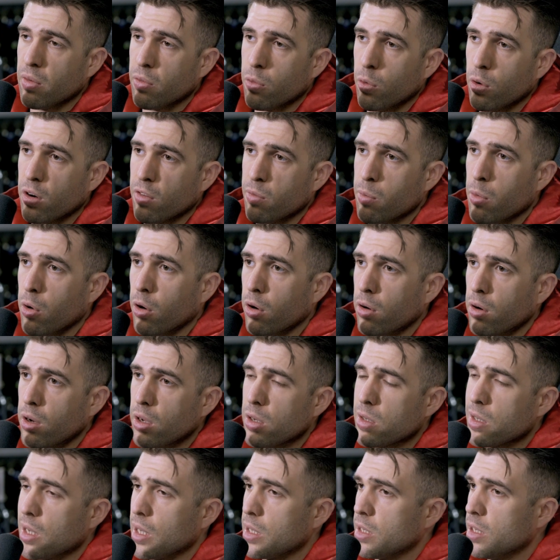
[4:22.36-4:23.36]
void of mercury,
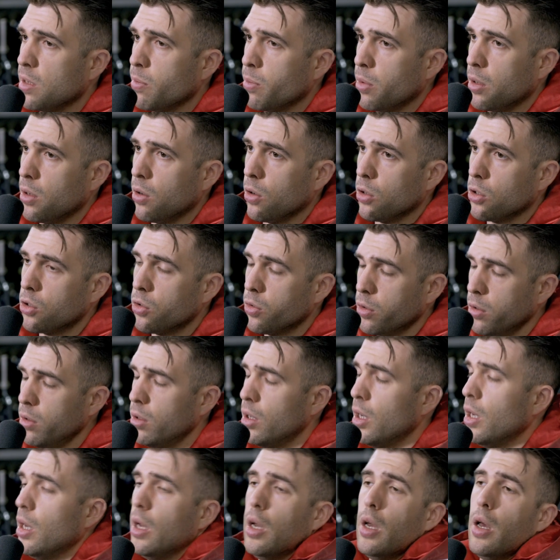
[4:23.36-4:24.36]
because that's simply not true,
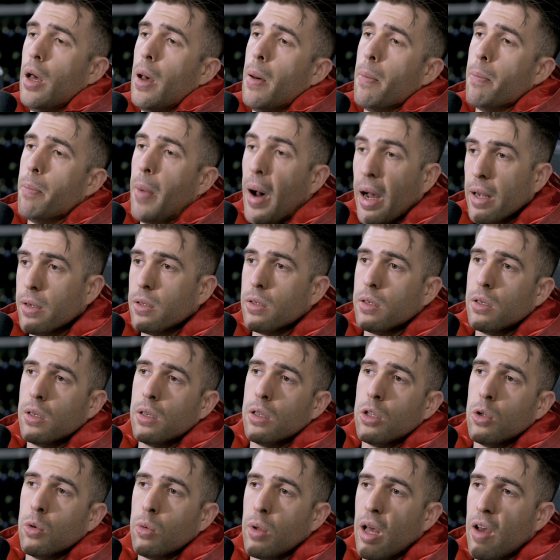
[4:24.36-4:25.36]
but
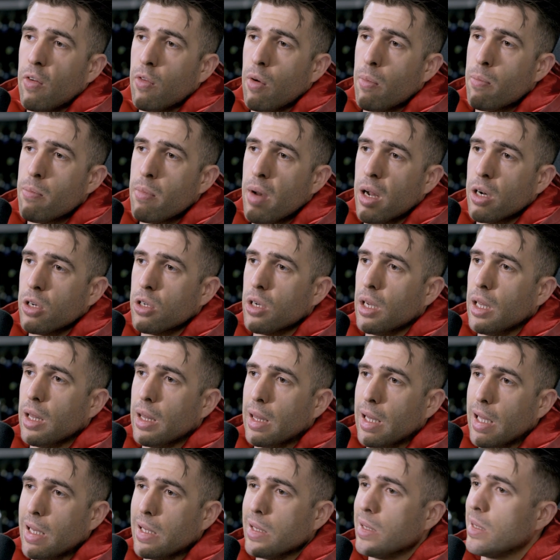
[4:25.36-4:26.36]
you'll have a much
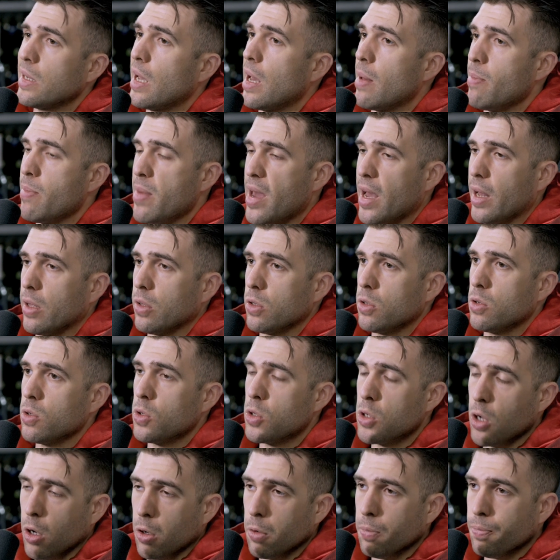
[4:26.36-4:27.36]
less amount.
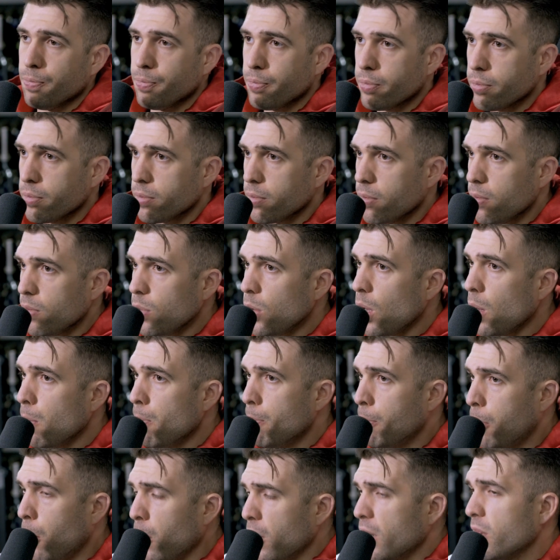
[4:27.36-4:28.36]
So
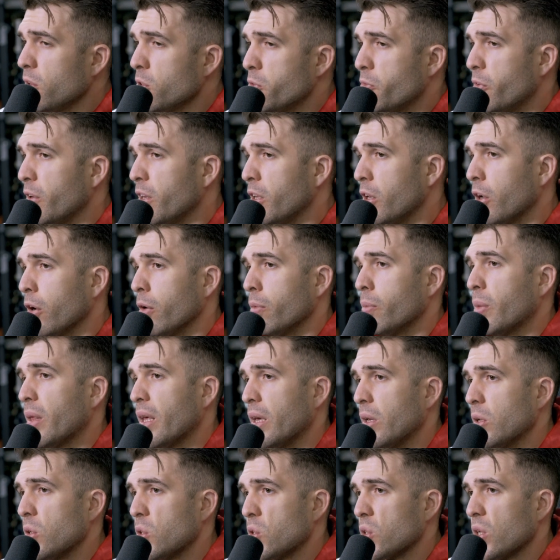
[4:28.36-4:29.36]
the point of this video
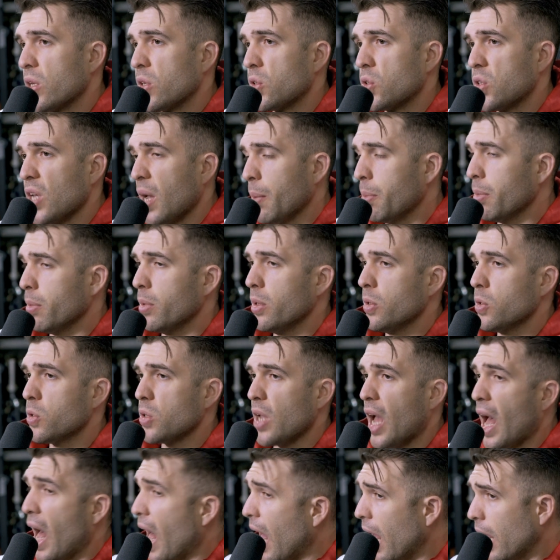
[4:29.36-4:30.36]
is supplements
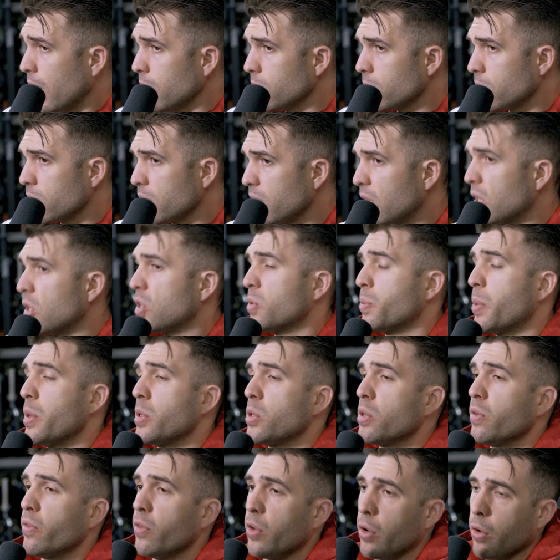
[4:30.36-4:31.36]
aren't
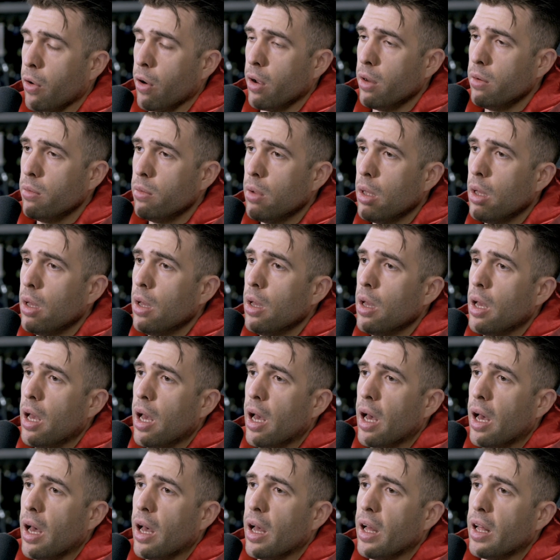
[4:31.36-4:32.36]
expensive urine,
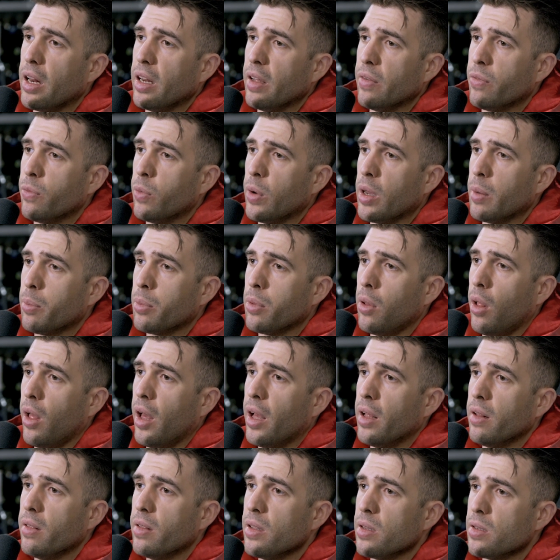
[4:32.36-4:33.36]
and if we
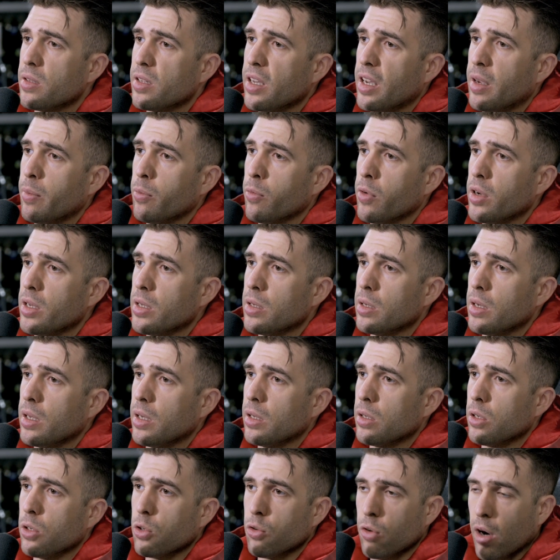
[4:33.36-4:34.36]
applied the same reasoning
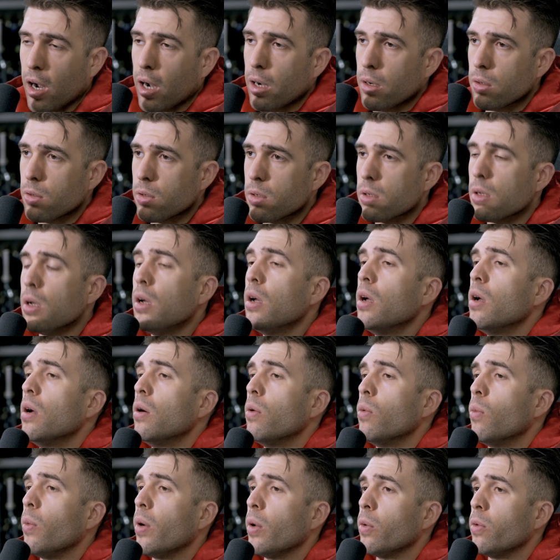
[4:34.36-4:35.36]
to drugs,
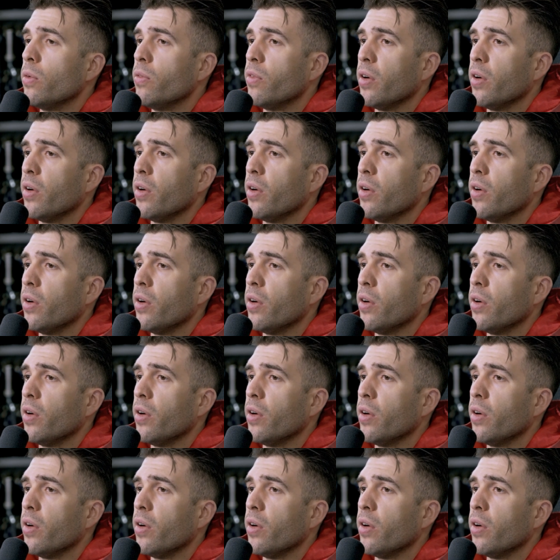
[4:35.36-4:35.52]
we would